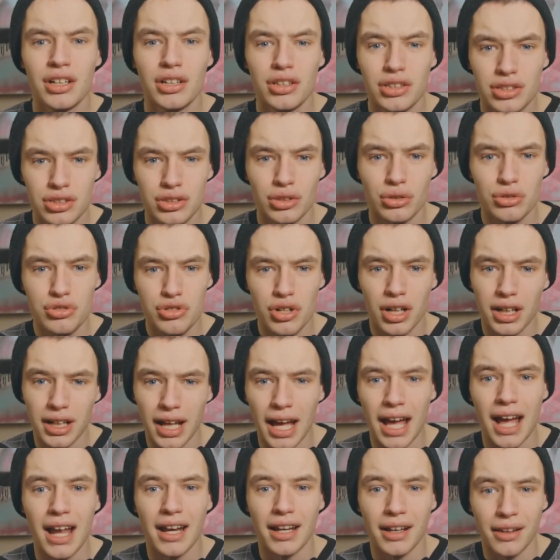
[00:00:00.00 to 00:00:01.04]
still try
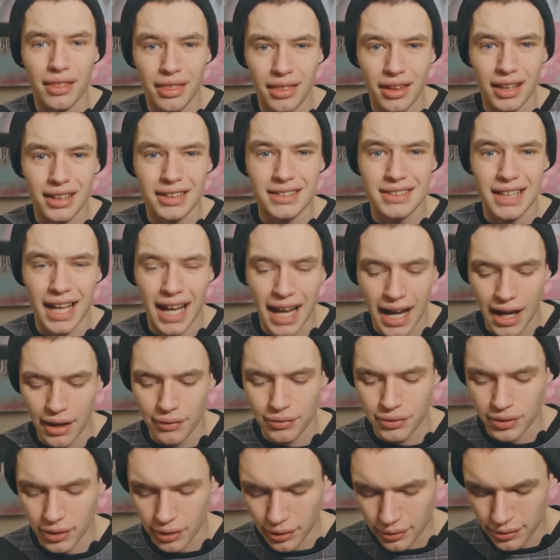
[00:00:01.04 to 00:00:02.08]
to edit things
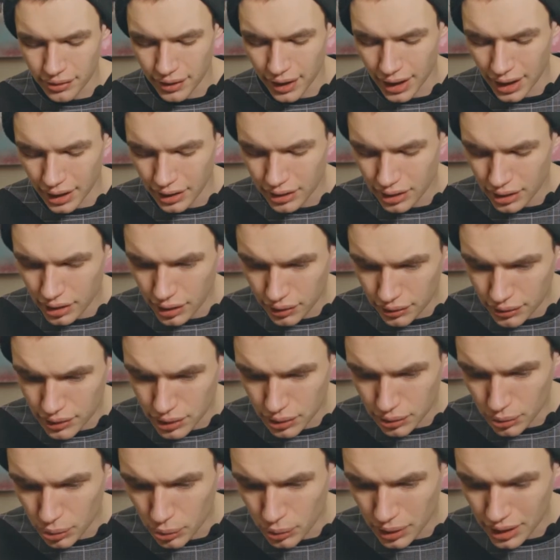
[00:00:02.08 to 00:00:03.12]
after the fact if
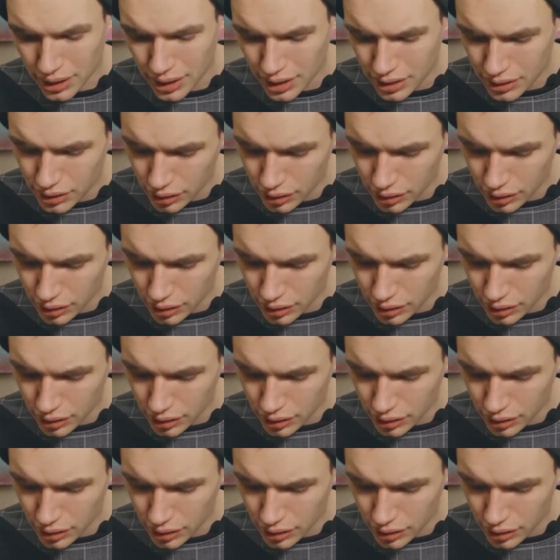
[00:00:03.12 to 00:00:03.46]
you need